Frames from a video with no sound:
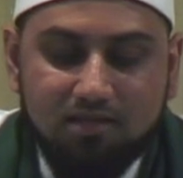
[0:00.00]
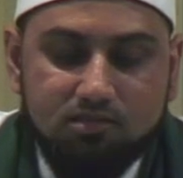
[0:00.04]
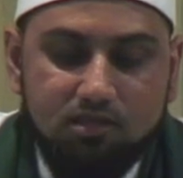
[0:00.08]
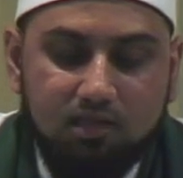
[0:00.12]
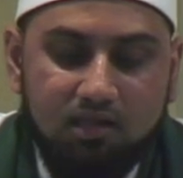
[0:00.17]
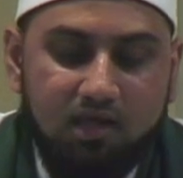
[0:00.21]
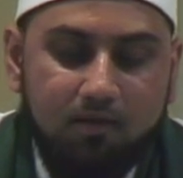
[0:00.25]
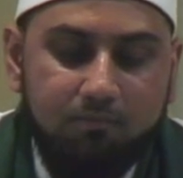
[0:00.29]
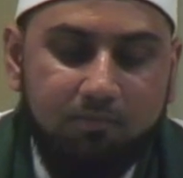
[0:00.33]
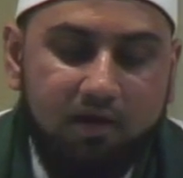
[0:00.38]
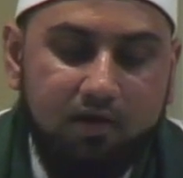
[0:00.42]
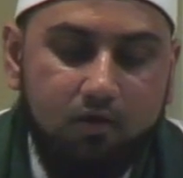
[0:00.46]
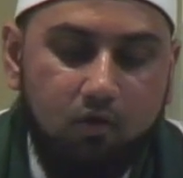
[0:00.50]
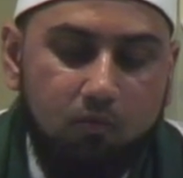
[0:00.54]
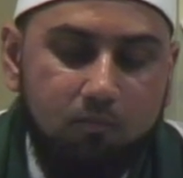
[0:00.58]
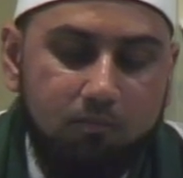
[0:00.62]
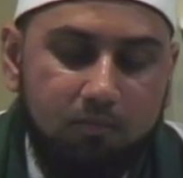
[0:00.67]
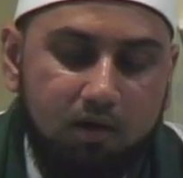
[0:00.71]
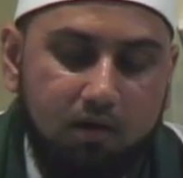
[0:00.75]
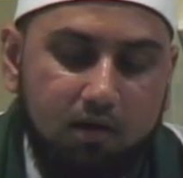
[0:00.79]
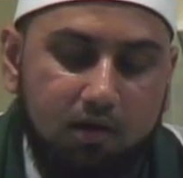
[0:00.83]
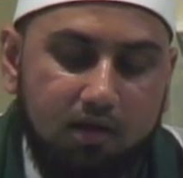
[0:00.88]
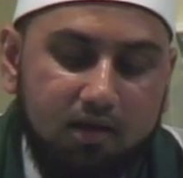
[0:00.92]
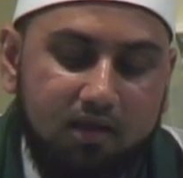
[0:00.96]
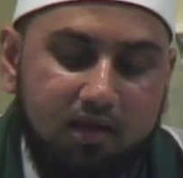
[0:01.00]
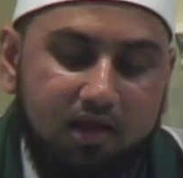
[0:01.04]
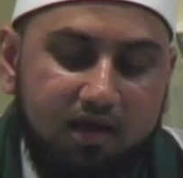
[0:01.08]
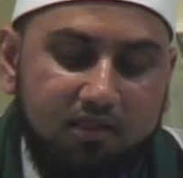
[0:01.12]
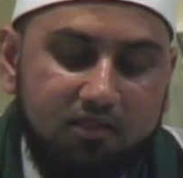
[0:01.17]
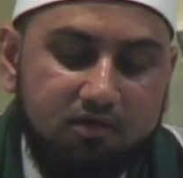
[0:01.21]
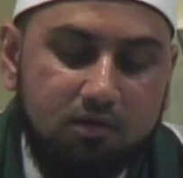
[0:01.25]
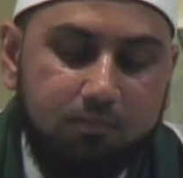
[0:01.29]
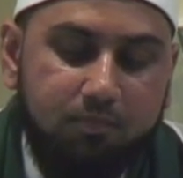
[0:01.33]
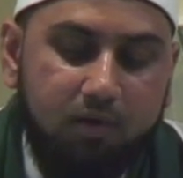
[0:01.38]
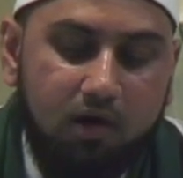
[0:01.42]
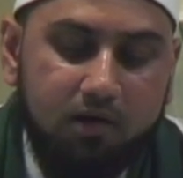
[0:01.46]
to let my ummah
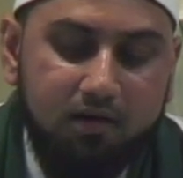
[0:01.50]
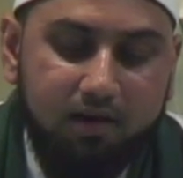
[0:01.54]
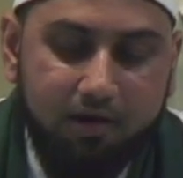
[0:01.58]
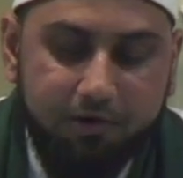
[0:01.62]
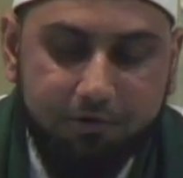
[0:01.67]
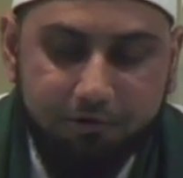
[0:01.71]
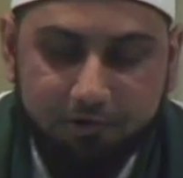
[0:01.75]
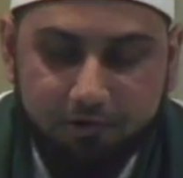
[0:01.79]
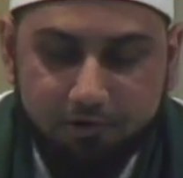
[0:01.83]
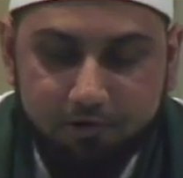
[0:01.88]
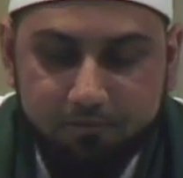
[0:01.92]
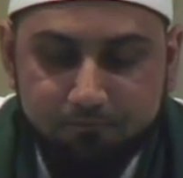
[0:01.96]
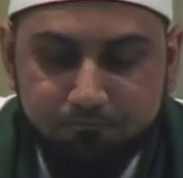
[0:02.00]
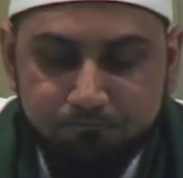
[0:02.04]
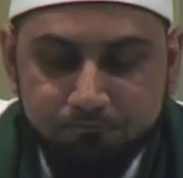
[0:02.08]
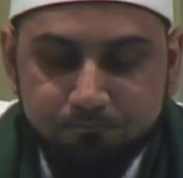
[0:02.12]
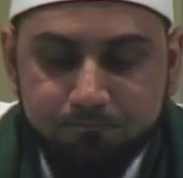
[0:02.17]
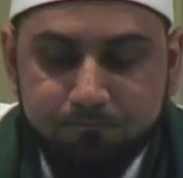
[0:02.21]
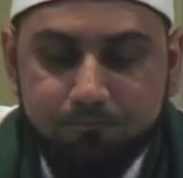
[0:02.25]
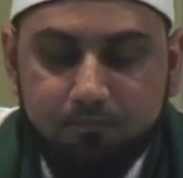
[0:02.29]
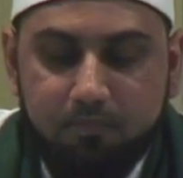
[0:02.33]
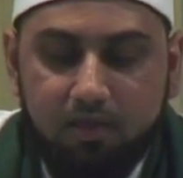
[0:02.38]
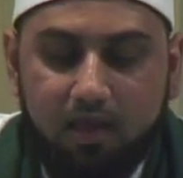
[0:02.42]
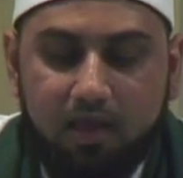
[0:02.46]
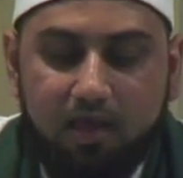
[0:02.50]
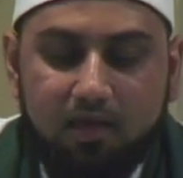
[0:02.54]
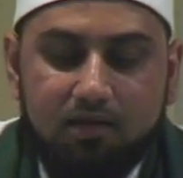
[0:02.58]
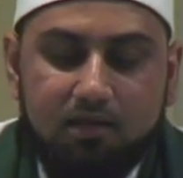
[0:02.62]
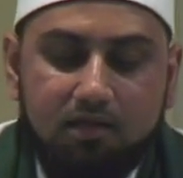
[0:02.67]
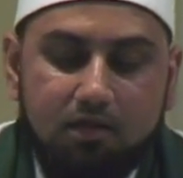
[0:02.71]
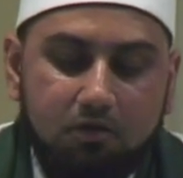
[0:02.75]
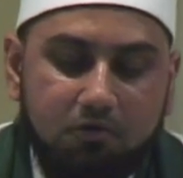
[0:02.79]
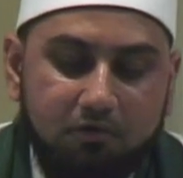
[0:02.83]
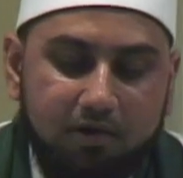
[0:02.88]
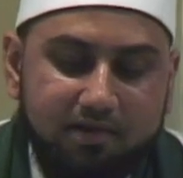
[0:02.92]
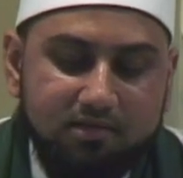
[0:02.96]
gather upon error, and
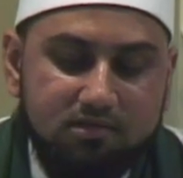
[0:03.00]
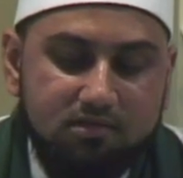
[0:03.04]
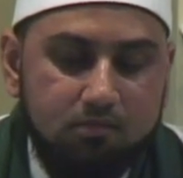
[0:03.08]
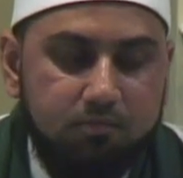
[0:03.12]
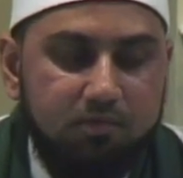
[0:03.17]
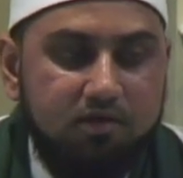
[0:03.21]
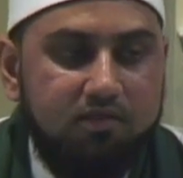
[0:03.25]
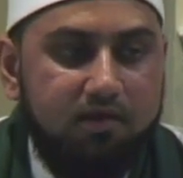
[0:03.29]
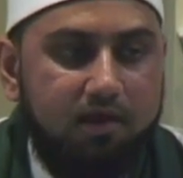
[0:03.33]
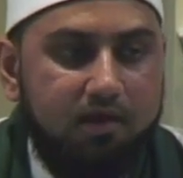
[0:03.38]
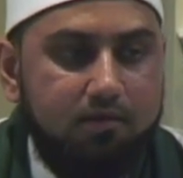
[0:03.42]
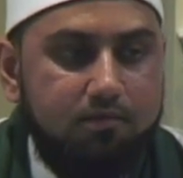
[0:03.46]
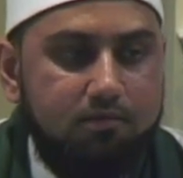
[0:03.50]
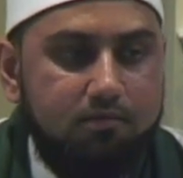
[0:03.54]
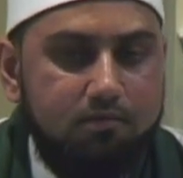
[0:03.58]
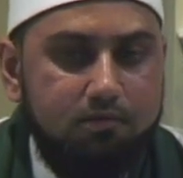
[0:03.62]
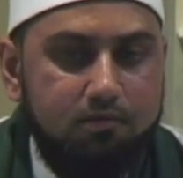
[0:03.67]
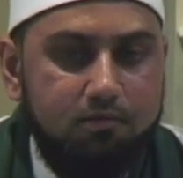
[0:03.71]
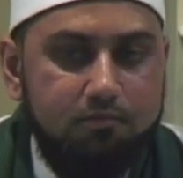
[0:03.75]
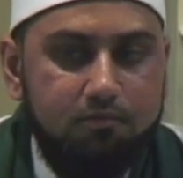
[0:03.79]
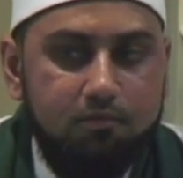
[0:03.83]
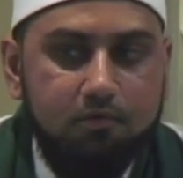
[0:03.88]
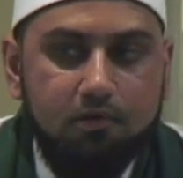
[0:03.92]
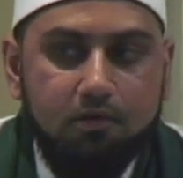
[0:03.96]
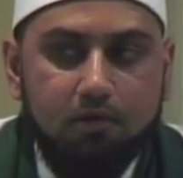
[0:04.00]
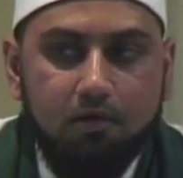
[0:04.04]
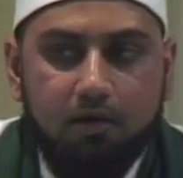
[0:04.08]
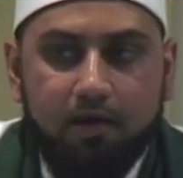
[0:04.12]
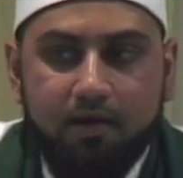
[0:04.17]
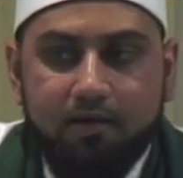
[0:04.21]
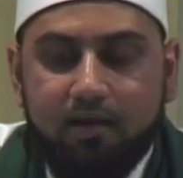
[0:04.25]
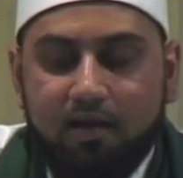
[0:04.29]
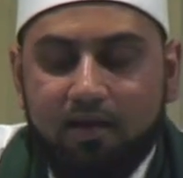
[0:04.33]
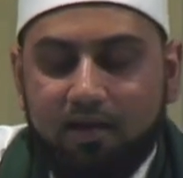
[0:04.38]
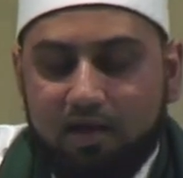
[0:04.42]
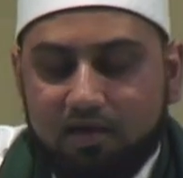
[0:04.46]
He granted me that.
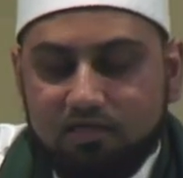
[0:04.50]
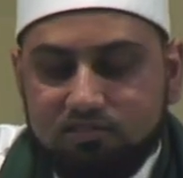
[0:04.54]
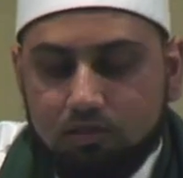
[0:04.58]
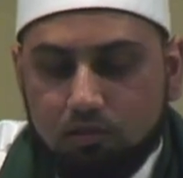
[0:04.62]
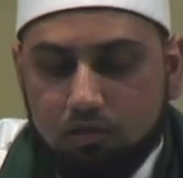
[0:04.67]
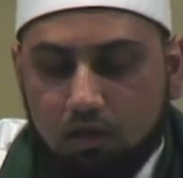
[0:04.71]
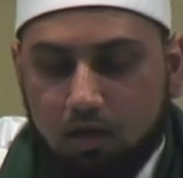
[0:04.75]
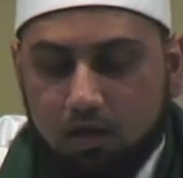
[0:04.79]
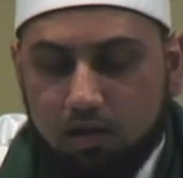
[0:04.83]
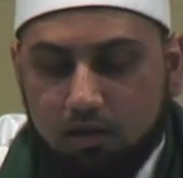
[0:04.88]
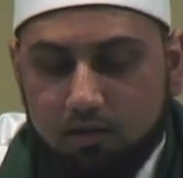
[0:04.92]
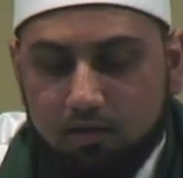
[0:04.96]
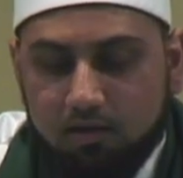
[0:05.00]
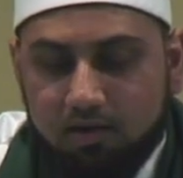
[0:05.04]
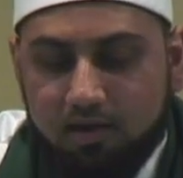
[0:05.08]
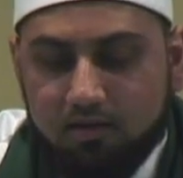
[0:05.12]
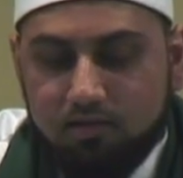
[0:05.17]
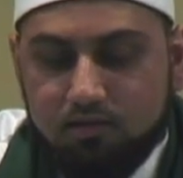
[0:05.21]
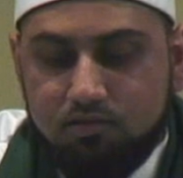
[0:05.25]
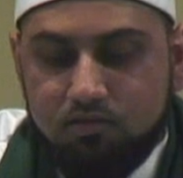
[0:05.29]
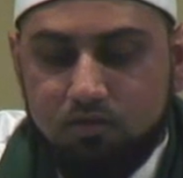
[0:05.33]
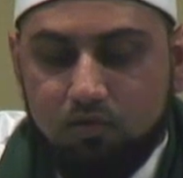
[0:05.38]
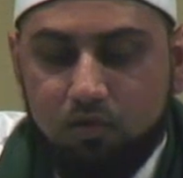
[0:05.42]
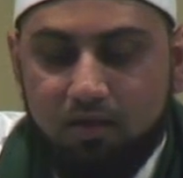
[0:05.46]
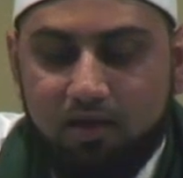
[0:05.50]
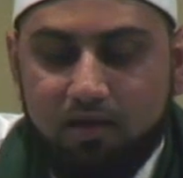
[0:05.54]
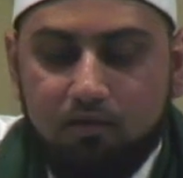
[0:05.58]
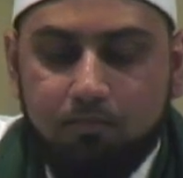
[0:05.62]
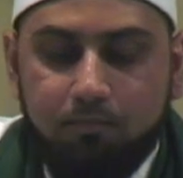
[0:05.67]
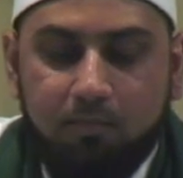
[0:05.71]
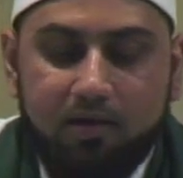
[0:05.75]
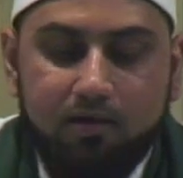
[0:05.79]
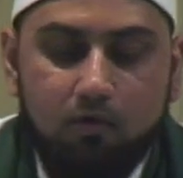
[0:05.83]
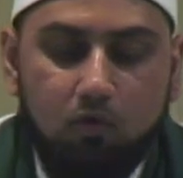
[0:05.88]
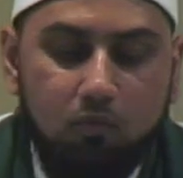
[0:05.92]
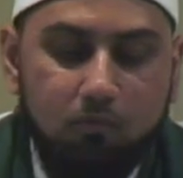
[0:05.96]
Right? I asked Allah not to let
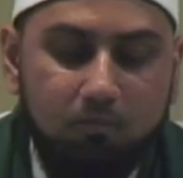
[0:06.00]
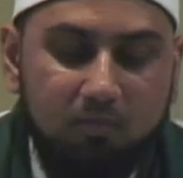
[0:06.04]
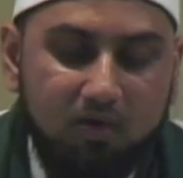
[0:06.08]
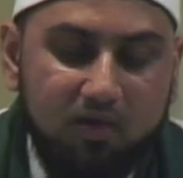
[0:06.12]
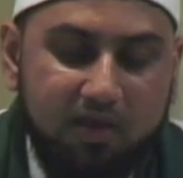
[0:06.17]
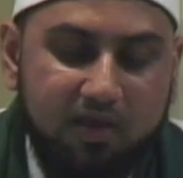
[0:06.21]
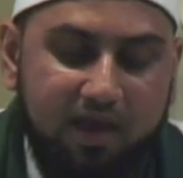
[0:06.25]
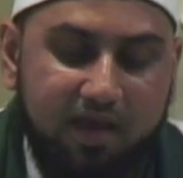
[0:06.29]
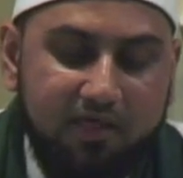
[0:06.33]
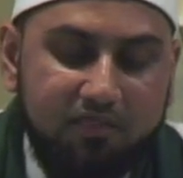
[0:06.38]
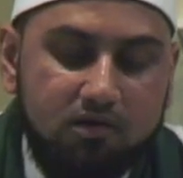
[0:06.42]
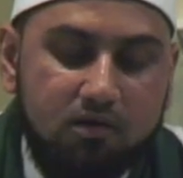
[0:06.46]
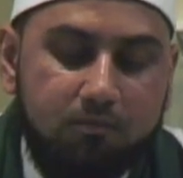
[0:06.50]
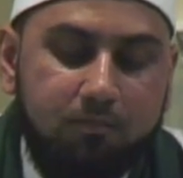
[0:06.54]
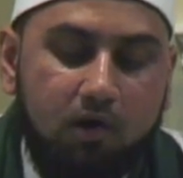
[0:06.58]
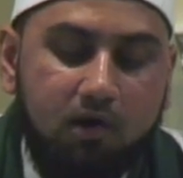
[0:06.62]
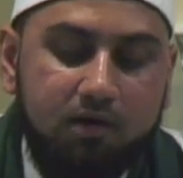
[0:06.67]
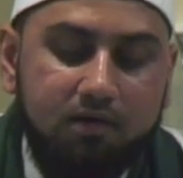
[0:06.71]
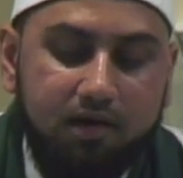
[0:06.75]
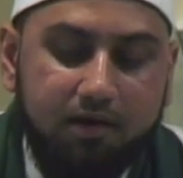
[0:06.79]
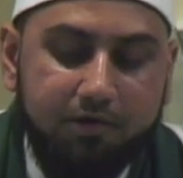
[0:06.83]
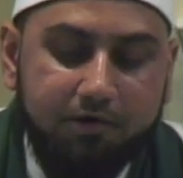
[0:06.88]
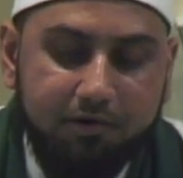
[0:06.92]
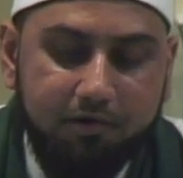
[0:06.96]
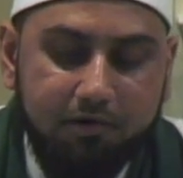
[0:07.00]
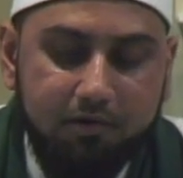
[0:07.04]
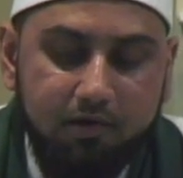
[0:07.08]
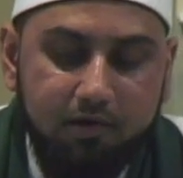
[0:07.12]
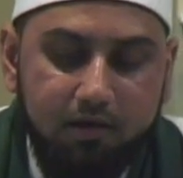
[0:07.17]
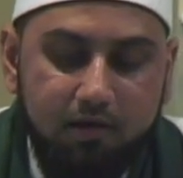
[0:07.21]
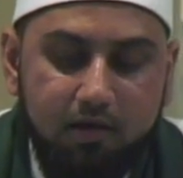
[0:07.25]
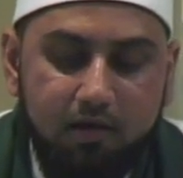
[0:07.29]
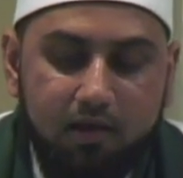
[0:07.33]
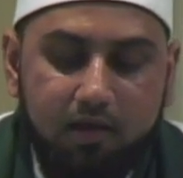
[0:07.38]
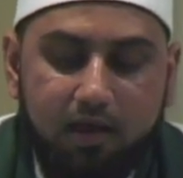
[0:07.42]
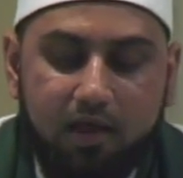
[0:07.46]
my ummah gather upon error,
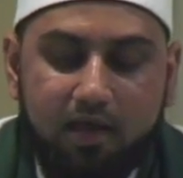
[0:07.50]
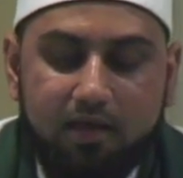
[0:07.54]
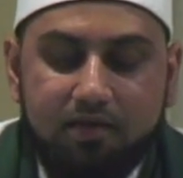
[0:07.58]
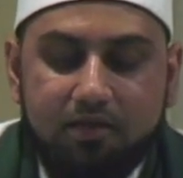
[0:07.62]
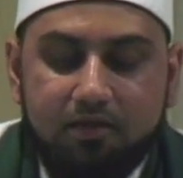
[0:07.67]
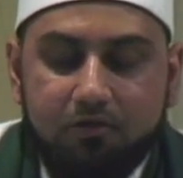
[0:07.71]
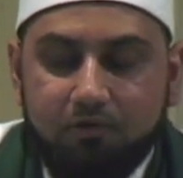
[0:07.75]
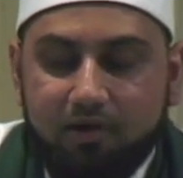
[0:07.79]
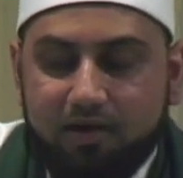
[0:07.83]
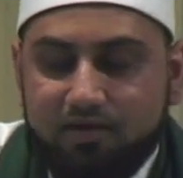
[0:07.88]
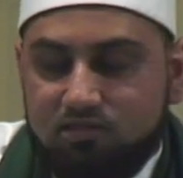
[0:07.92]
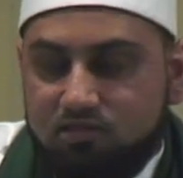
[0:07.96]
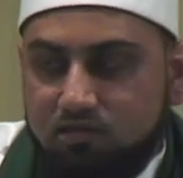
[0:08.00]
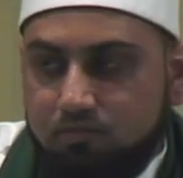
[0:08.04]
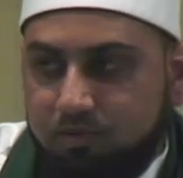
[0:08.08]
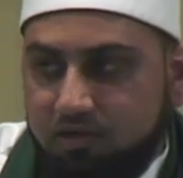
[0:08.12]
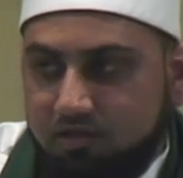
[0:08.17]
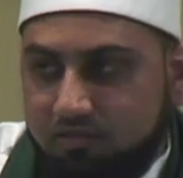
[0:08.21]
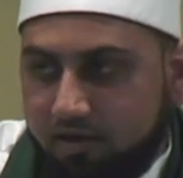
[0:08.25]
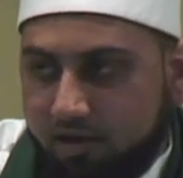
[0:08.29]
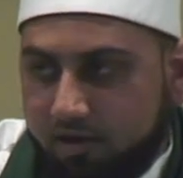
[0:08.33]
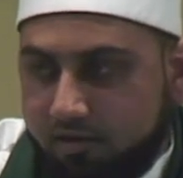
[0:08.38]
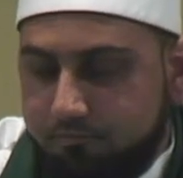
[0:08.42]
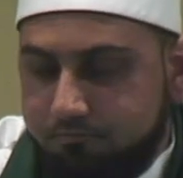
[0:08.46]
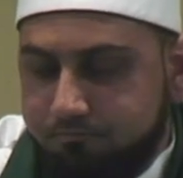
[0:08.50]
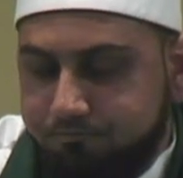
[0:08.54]
and He granted me that.